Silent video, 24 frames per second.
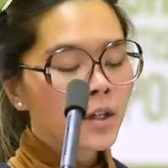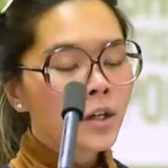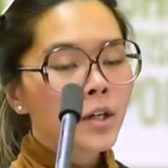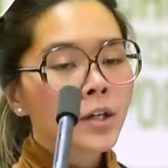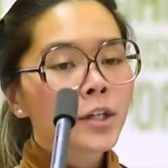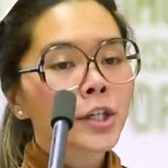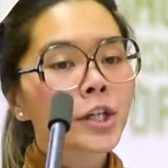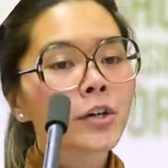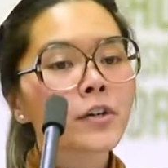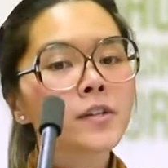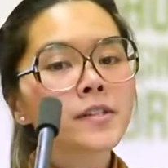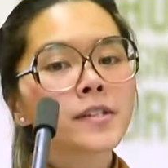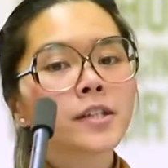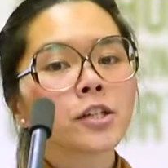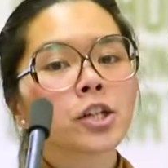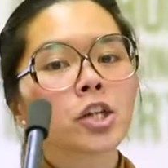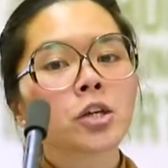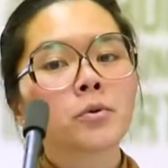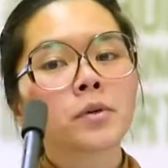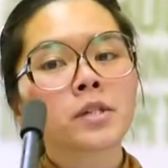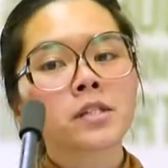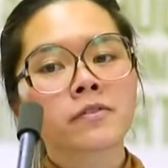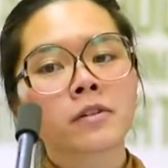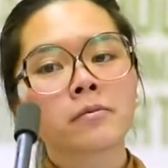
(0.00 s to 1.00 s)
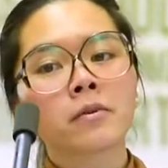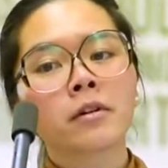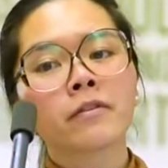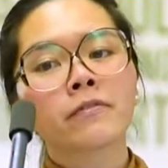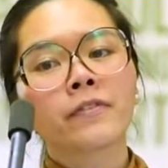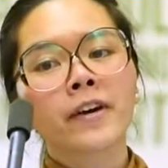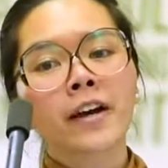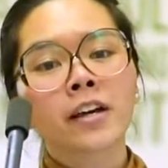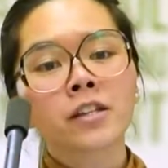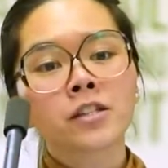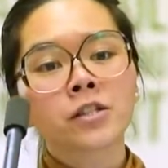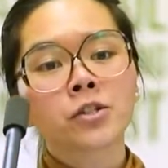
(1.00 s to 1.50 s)
Here's the newest form
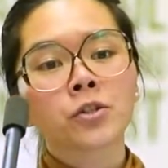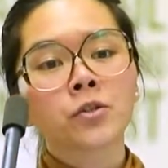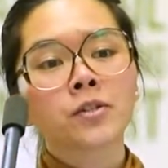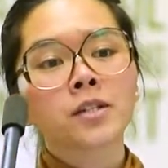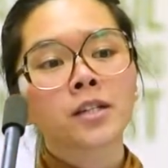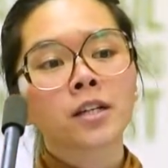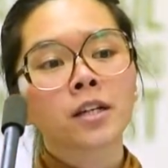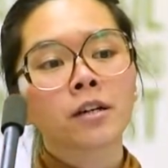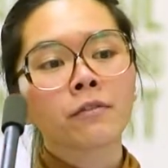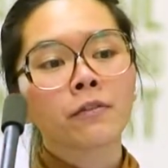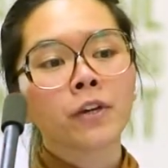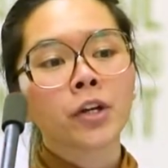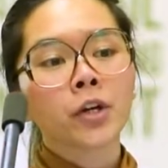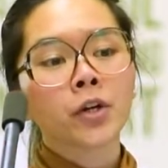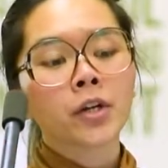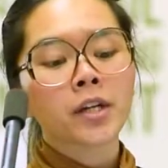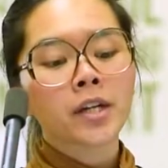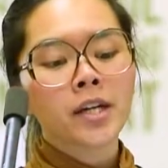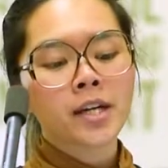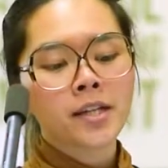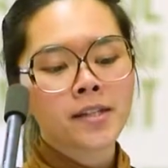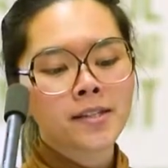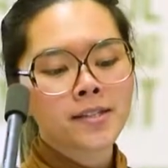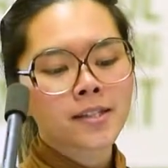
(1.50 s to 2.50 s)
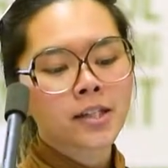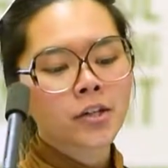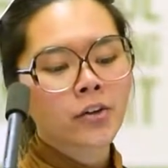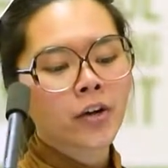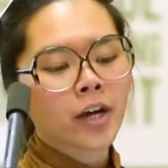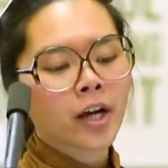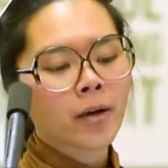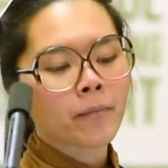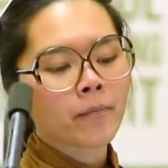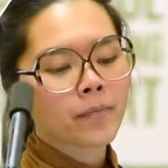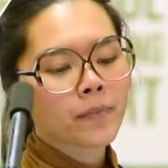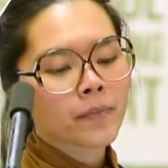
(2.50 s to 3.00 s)
of astroturfing on
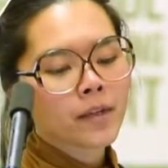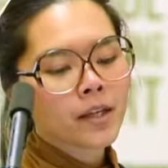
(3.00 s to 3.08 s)
Instagram.